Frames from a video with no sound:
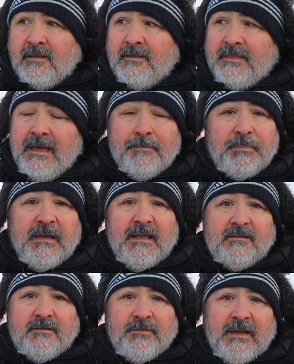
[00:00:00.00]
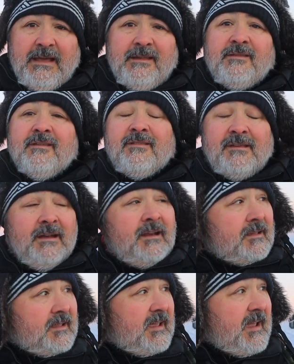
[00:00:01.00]
that patch of ice is going
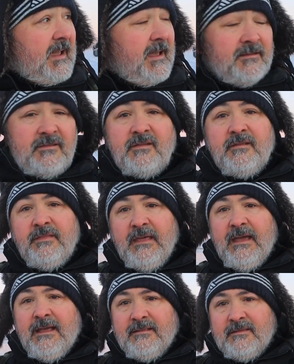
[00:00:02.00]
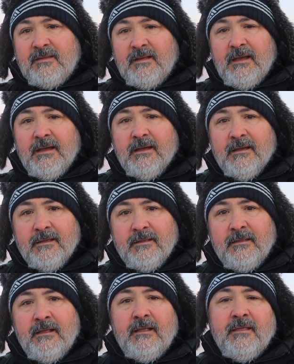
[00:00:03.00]
to catch that uh,
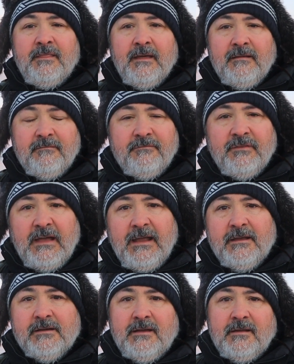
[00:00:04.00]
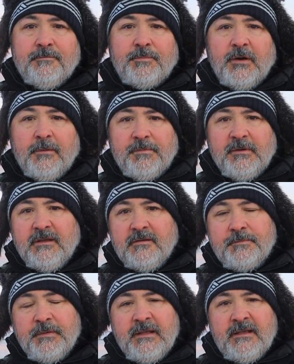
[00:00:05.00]
that violet,
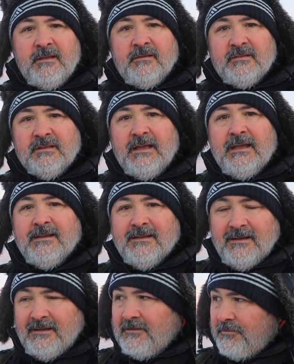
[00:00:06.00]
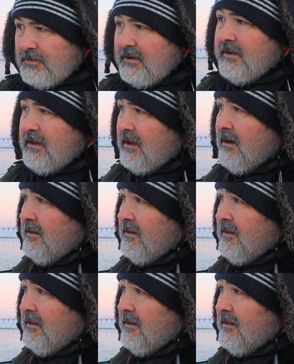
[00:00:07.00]
purplish, pinkish light and it's really going